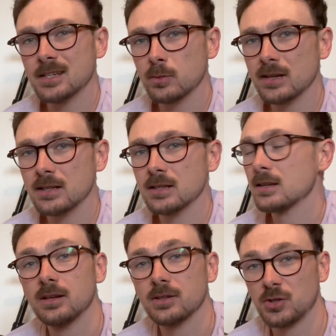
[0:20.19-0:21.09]
Swiss,
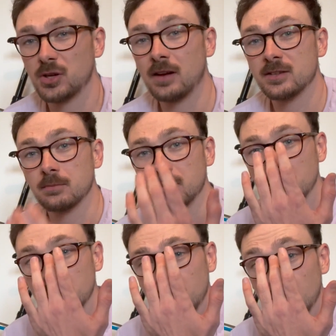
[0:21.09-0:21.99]
so it should have some
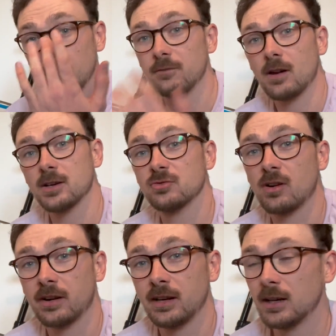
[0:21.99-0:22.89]
good fast
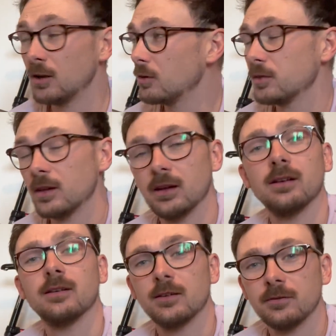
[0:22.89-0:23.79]
running along
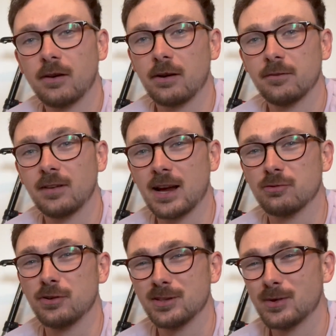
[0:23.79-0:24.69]
the very flat route to